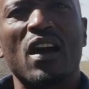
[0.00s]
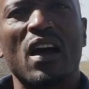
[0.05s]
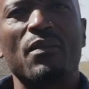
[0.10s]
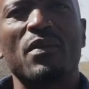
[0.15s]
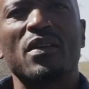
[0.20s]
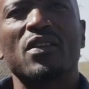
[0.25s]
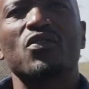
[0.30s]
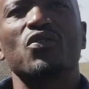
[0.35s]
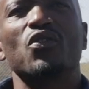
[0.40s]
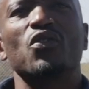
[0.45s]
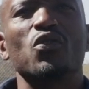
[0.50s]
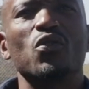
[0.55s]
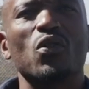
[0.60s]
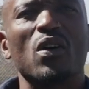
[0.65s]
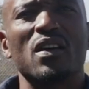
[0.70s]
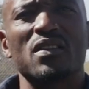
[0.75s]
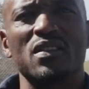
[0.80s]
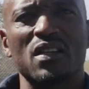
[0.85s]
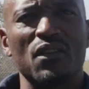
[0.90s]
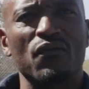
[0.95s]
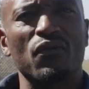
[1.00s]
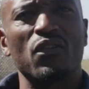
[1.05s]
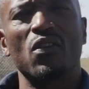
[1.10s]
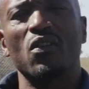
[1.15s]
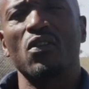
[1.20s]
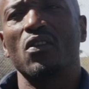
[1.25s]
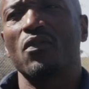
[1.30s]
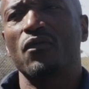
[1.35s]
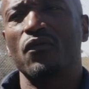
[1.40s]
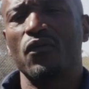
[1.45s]
coming to you asking for
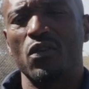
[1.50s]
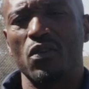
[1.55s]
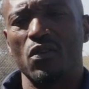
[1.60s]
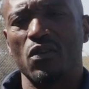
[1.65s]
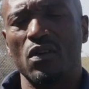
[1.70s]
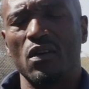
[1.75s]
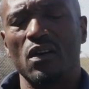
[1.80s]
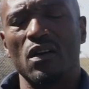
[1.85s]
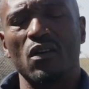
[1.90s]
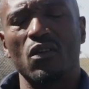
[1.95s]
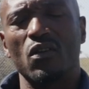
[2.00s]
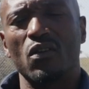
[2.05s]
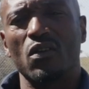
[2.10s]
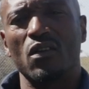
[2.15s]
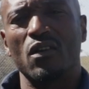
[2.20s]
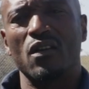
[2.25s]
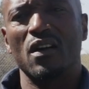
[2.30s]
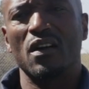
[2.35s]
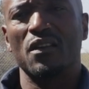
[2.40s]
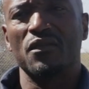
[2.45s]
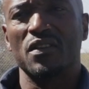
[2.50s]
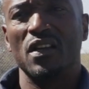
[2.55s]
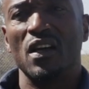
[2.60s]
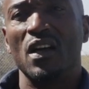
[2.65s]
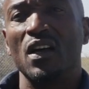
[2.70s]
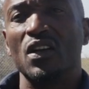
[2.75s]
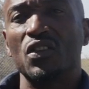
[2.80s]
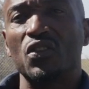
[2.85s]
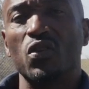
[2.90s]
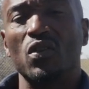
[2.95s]
autographs,
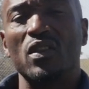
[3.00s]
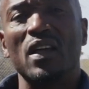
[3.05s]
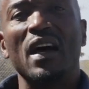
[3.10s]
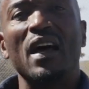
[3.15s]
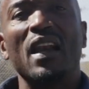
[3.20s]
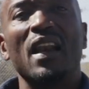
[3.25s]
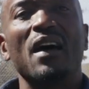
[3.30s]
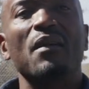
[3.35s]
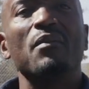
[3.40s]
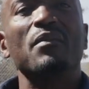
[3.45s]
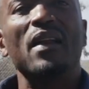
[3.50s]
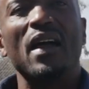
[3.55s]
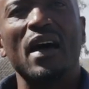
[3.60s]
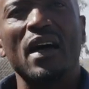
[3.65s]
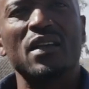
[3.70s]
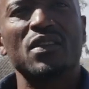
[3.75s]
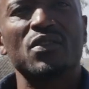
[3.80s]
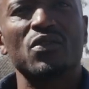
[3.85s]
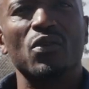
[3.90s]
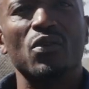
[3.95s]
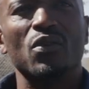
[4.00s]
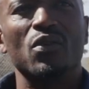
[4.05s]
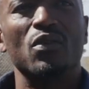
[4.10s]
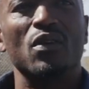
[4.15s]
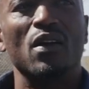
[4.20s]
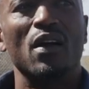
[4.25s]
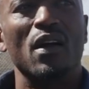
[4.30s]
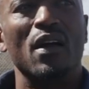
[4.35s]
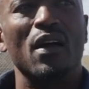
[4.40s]
to the alumni who